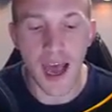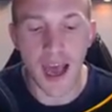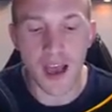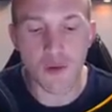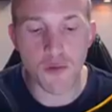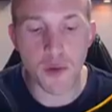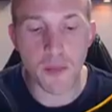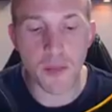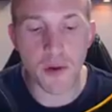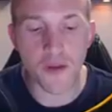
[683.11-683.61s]

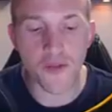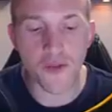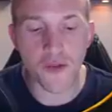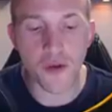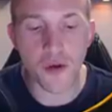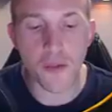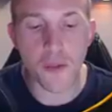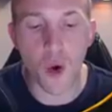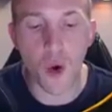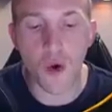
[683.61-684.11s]
As we put a
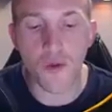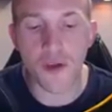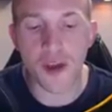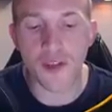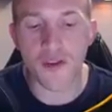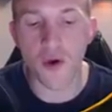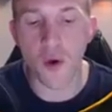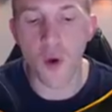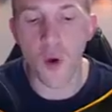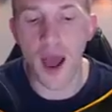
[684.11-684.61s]
few more
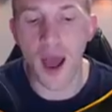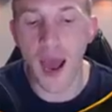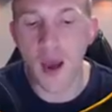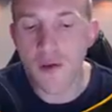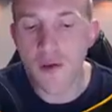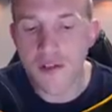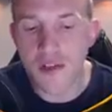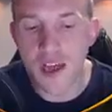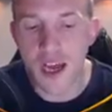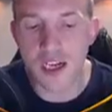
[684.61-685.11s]
in though,
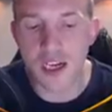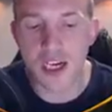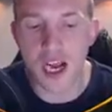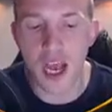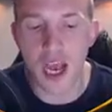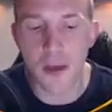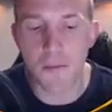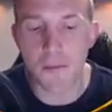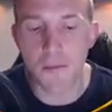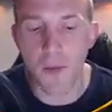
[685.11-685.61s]
how does that
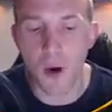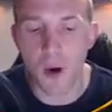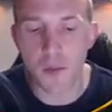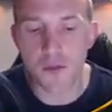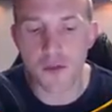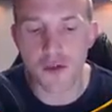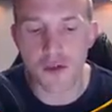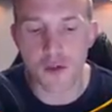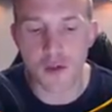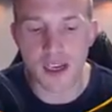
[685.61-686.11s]
giant
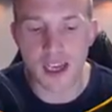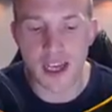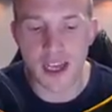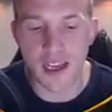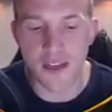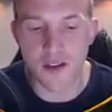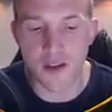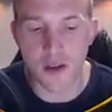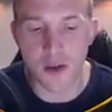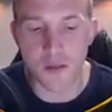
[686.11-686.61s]
bomb do
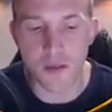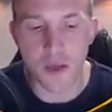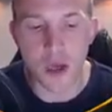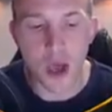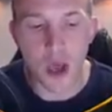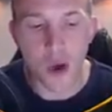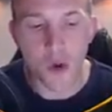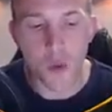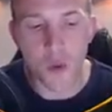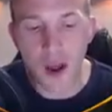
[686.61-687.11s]
against them?
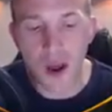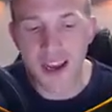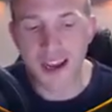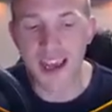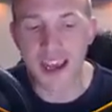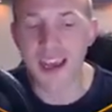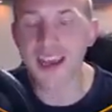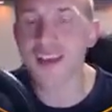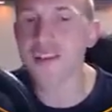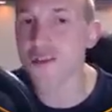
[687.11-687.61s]
Well,
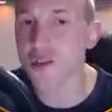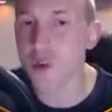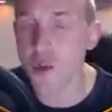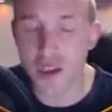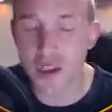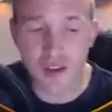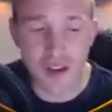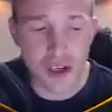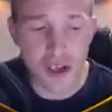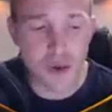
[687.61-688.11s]
it is
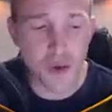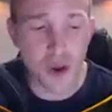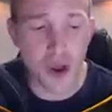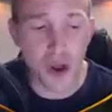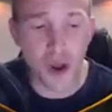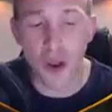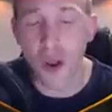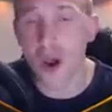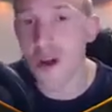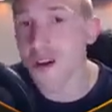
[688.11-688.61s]
going to do a
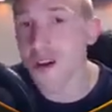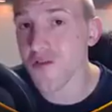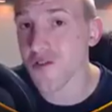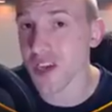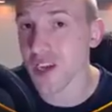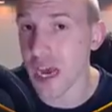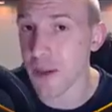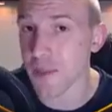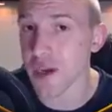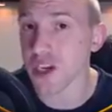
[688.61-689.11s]
lot
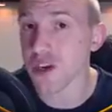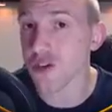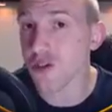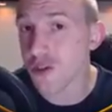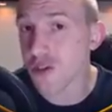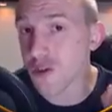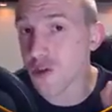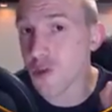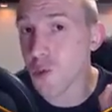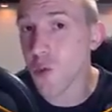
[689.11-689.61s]
of damage,
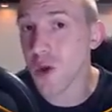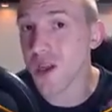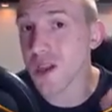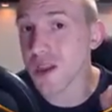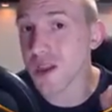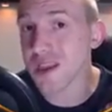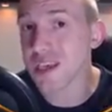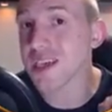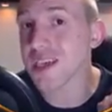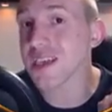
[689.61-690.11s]
so you
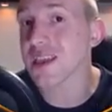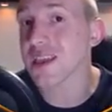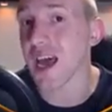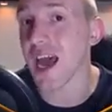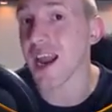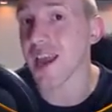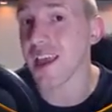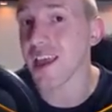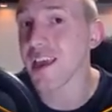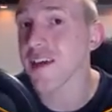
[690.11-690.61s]
will need
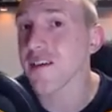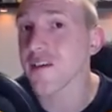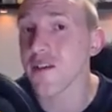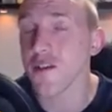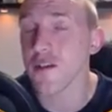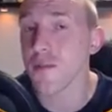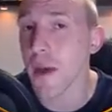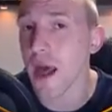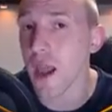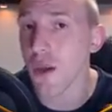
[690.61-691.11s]
that
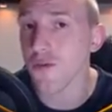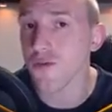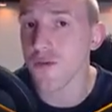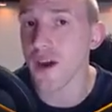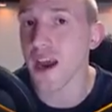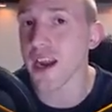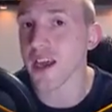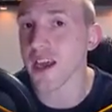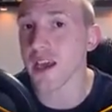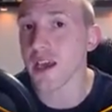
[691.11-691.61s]
heal spell
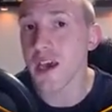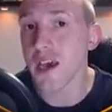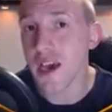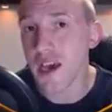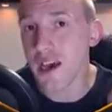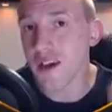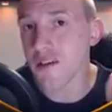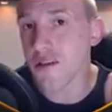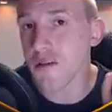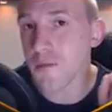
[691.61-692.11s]
ready,
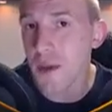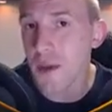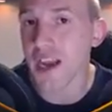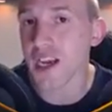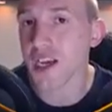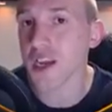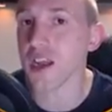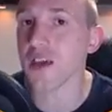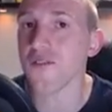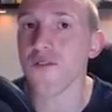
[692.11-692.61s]

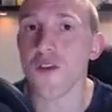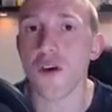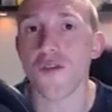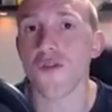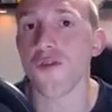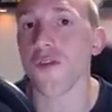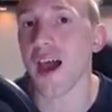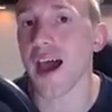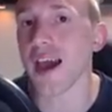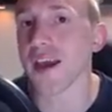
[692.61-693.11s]
especially if you're
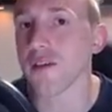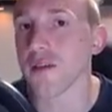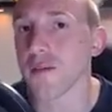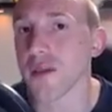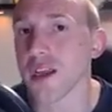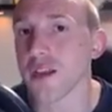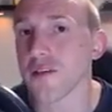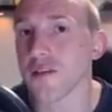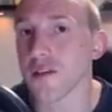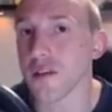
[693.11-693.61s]
flying
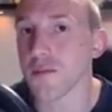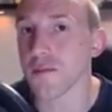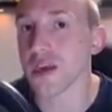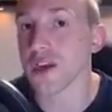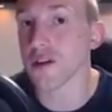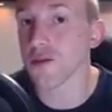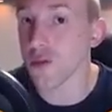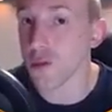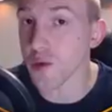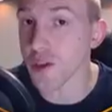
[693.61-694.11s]
them into the
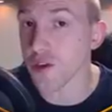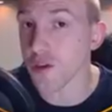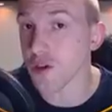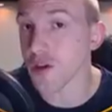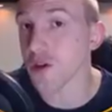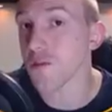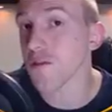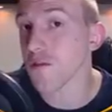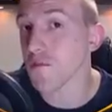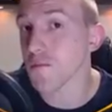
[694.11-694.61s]
middle. So in
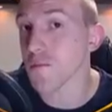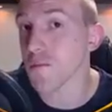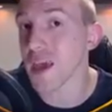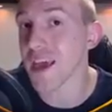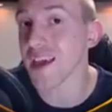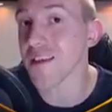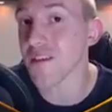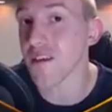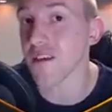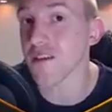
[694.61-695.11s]
terms of
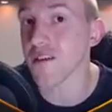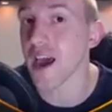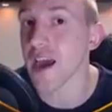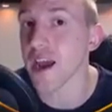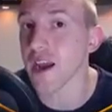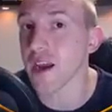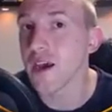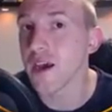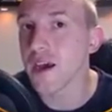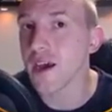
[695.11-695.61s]
base
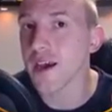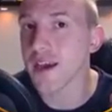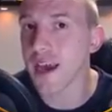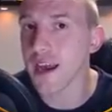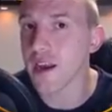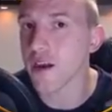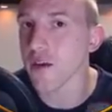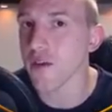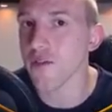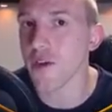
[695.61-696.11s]
design,
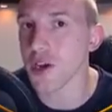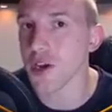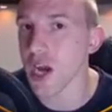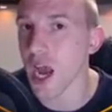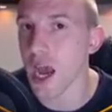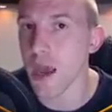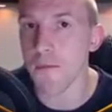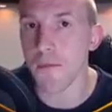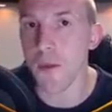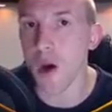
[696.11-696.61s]
get another
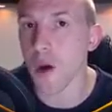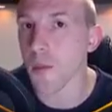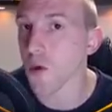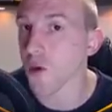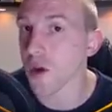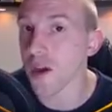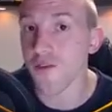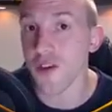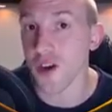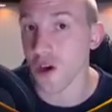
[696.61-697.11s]
giant bomb
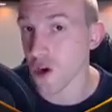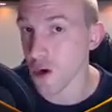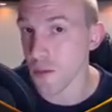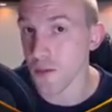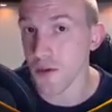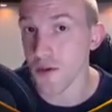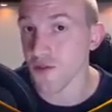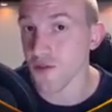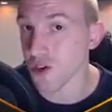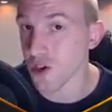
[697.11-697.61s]
or even a
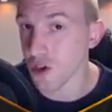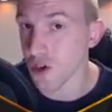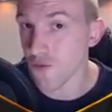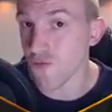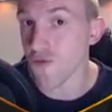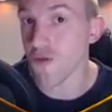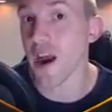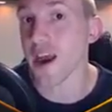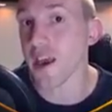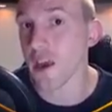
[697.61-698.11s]
couple of
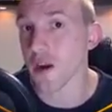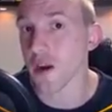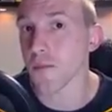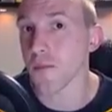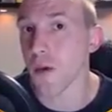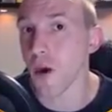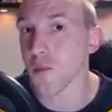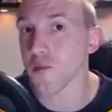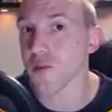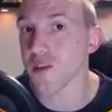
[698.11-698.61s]
regular
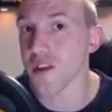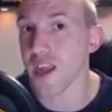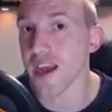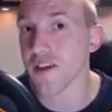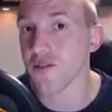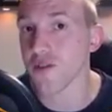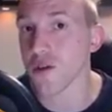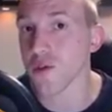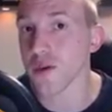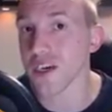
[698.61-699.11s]
bombs
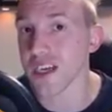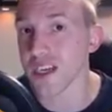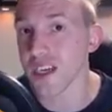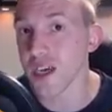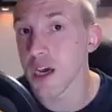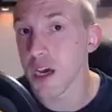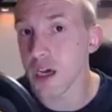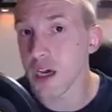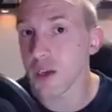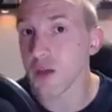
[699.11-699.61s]
next to
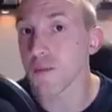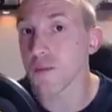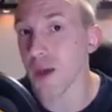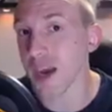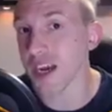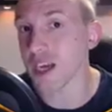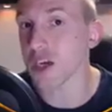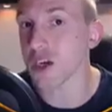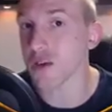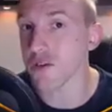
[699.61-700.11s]
it, and you
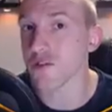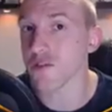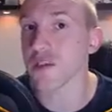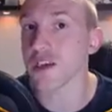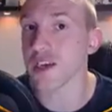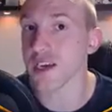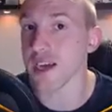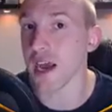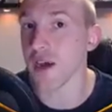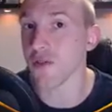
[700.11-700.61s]
might just
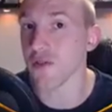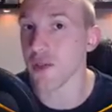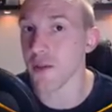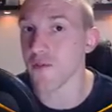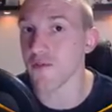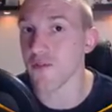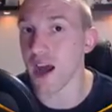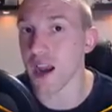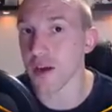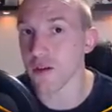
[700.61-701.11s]
take out
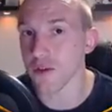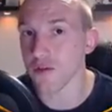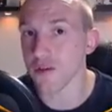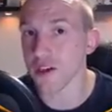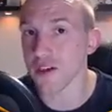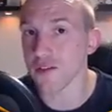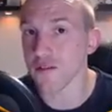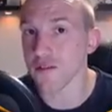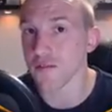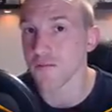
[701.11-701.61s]
them
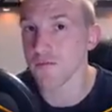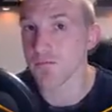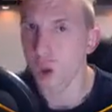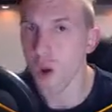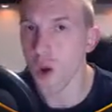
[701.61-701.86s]
Valkyries.